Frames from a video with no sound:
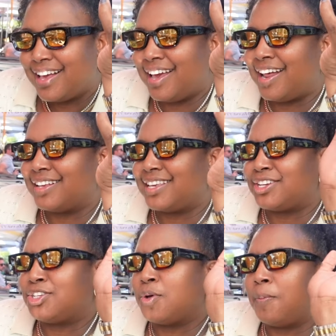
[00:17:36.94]
It
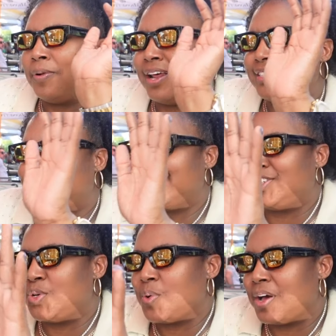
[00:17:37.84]
takes you to a place that
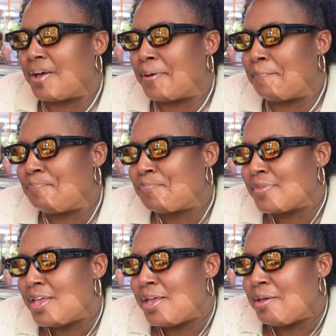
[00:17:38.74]
you
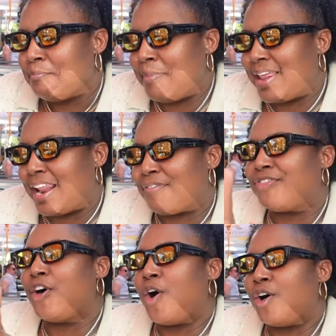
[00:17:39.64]
may not have
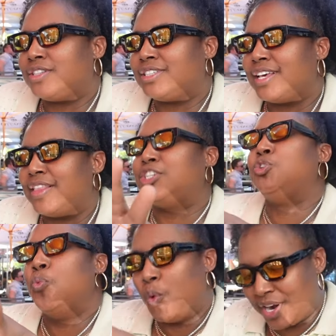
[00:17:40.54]
thought that
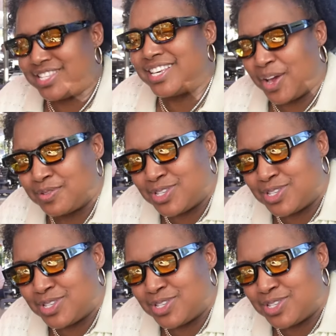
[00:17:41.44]
you wanted to go